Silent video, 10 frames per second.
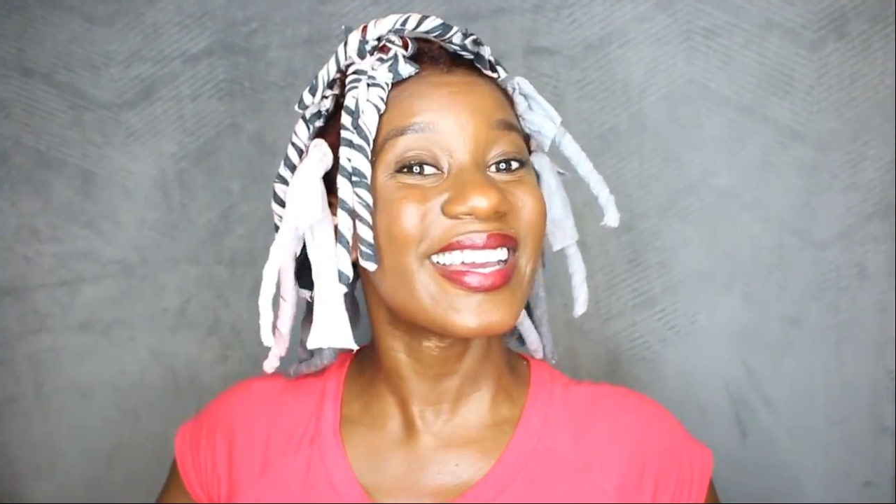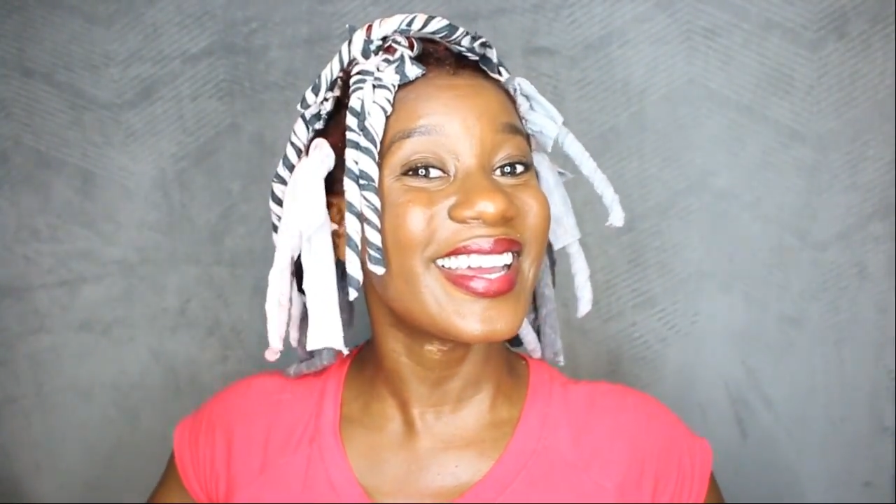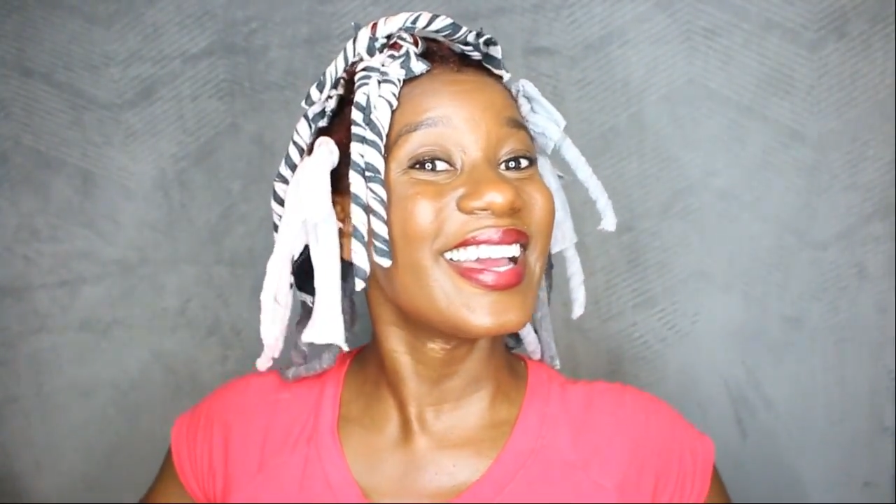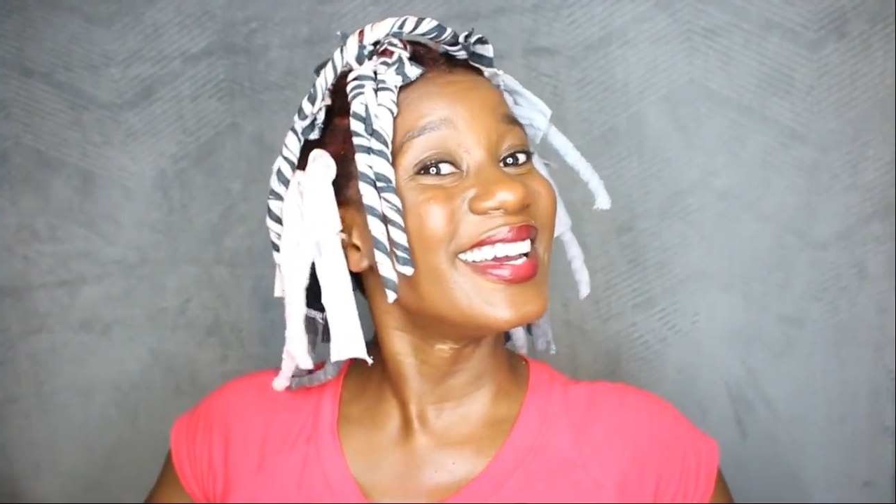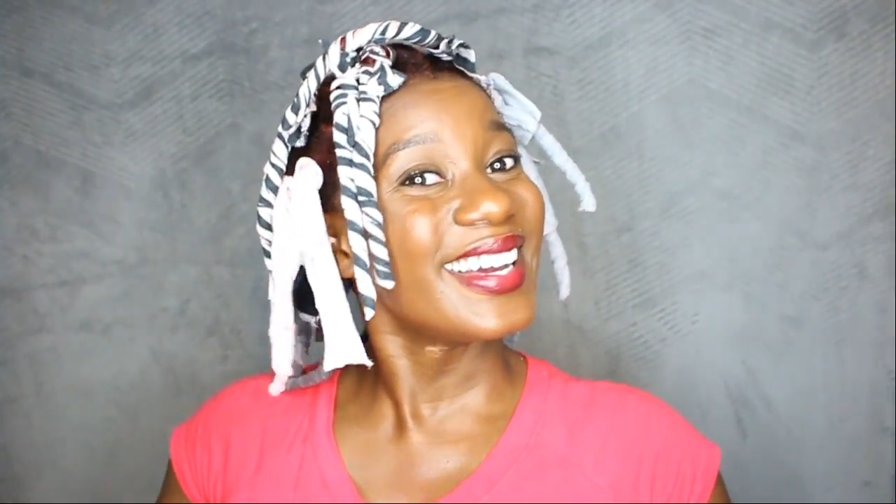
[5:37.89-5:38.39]

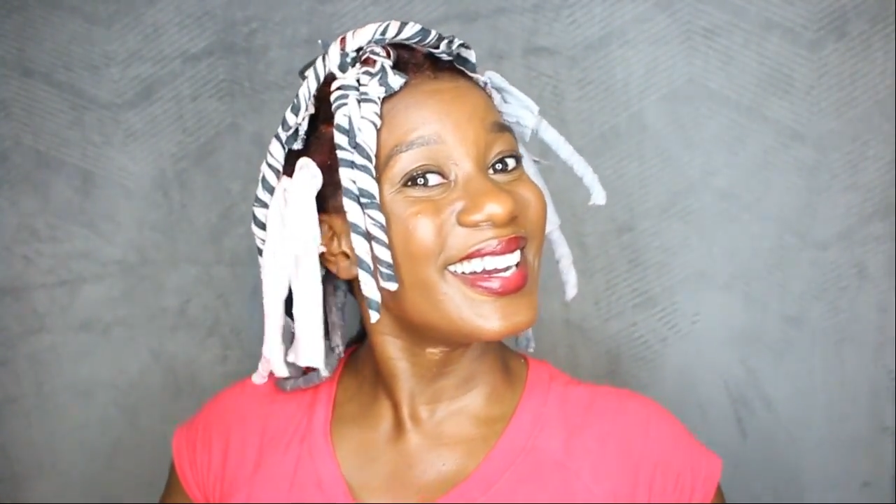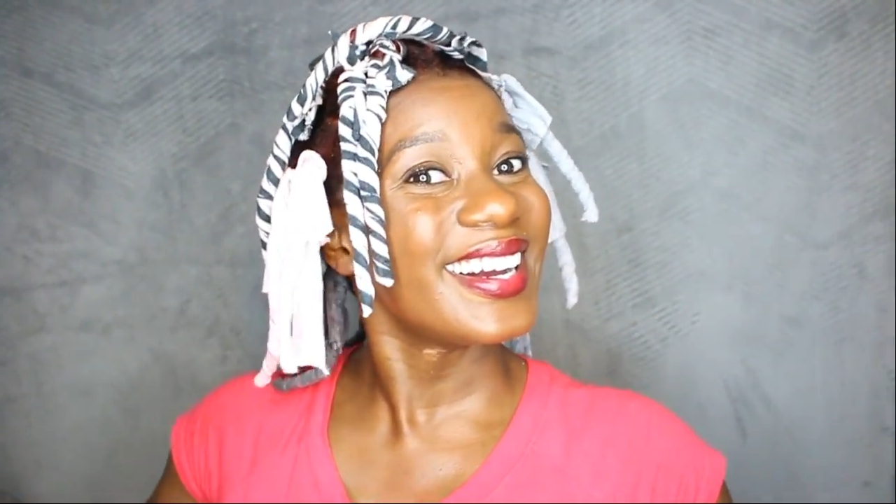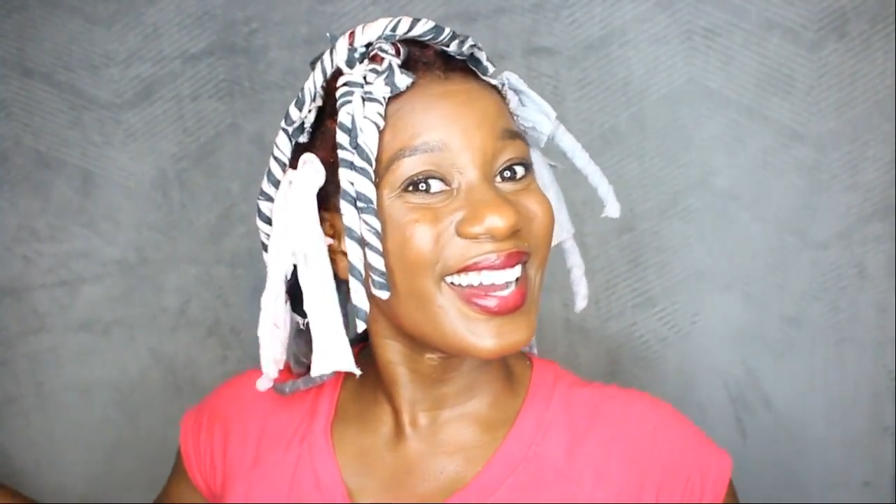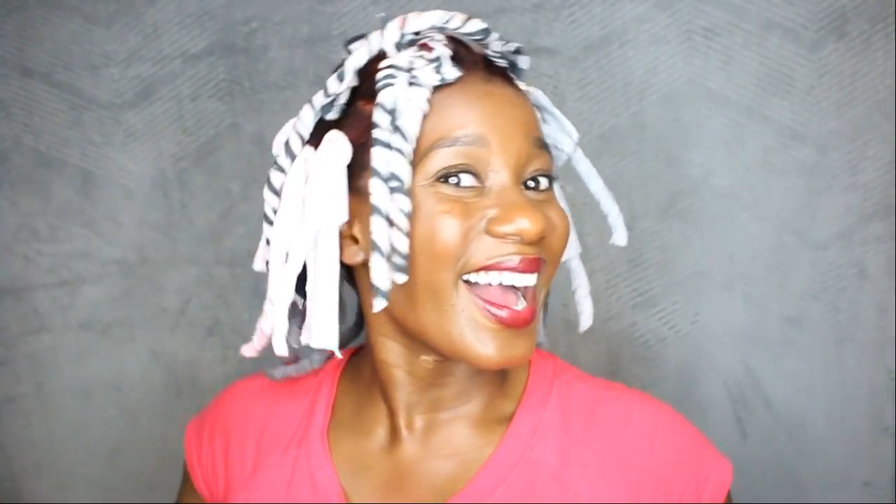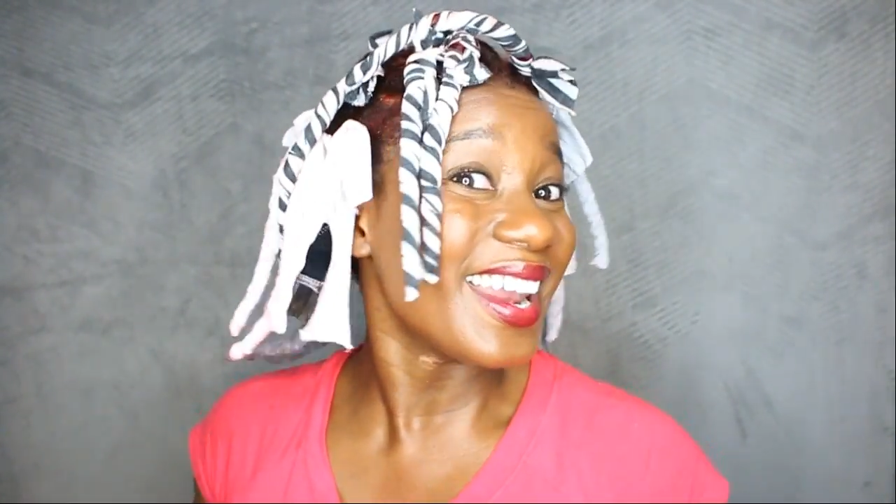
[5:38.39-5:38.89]

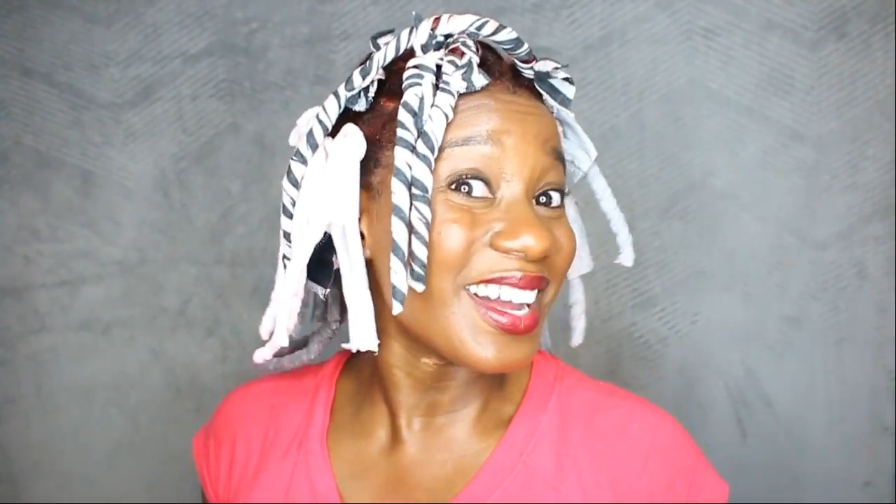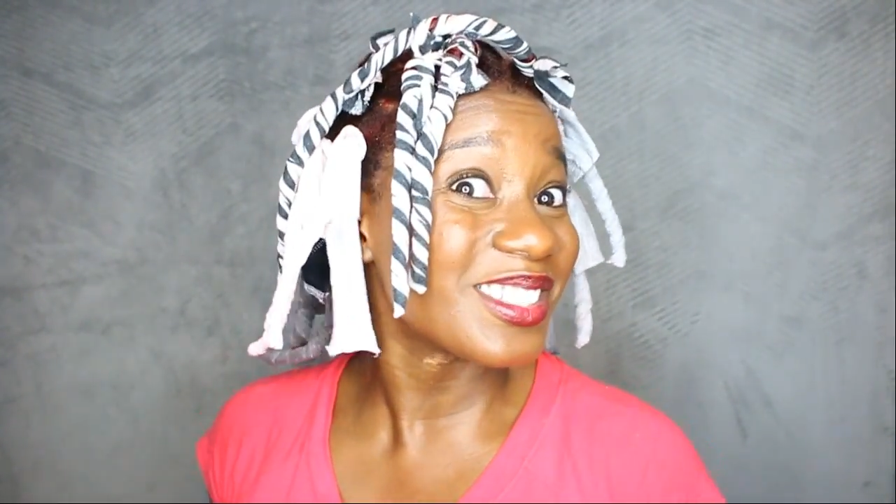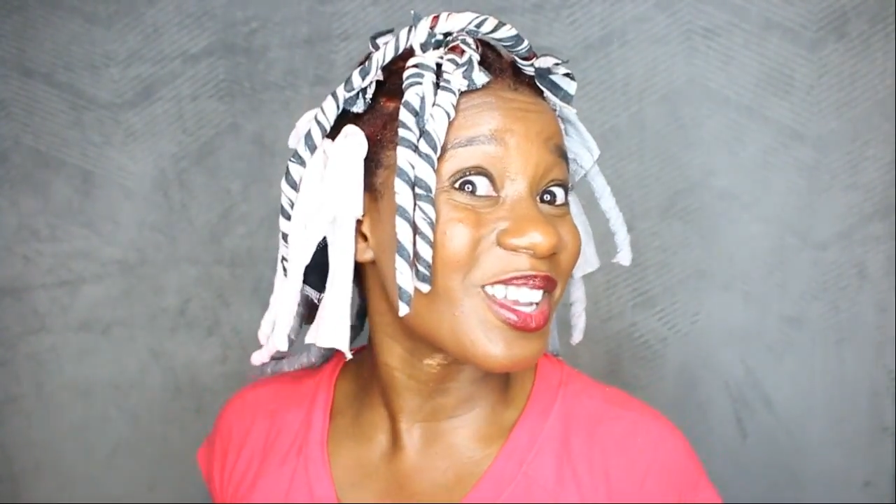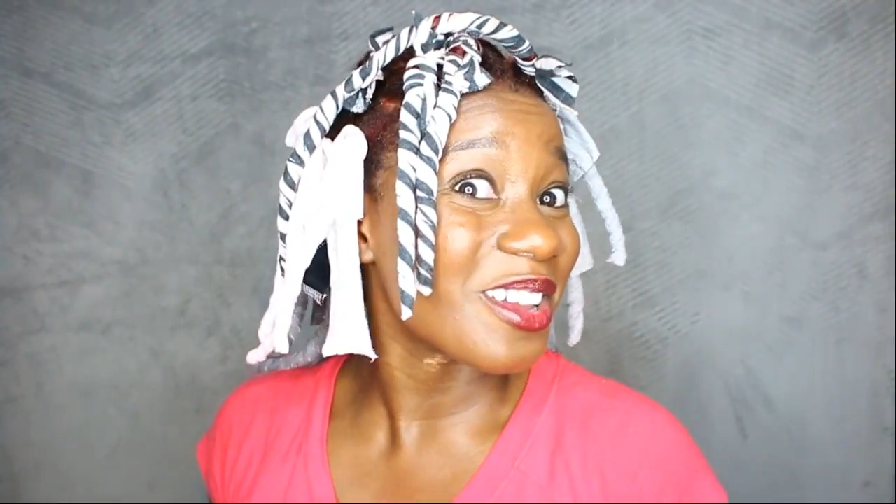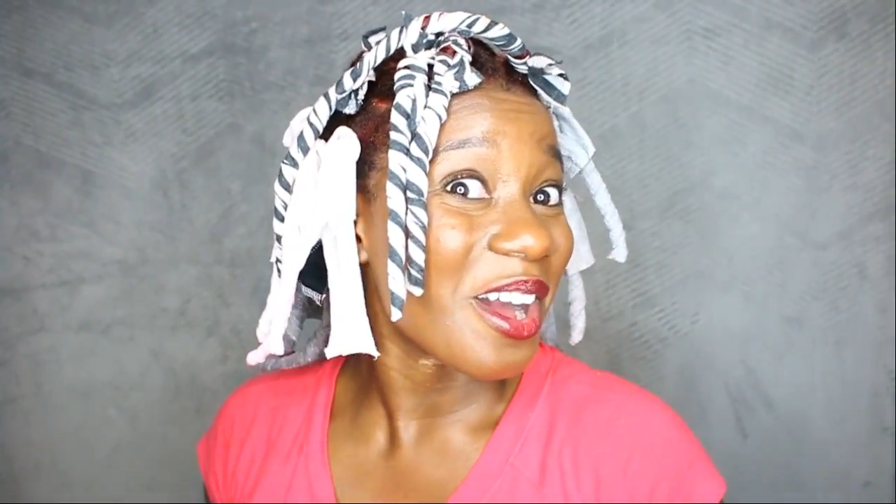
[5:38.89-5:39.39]
and I'll show